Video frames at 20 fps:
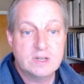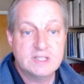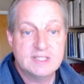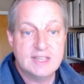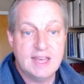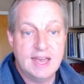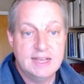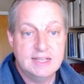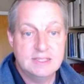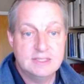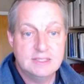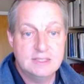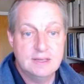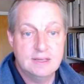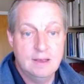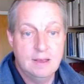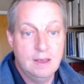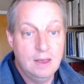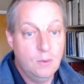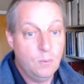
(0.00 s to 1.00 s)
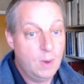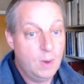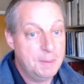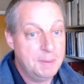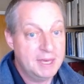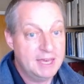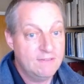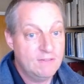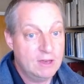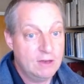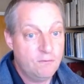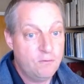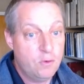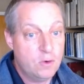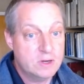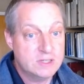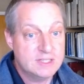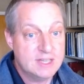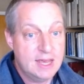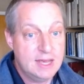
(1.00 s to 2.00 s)
sides. Why am I giving it
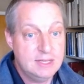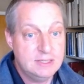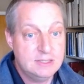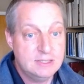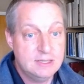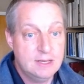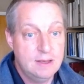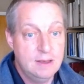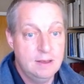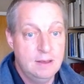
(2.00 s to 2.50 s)
four sides?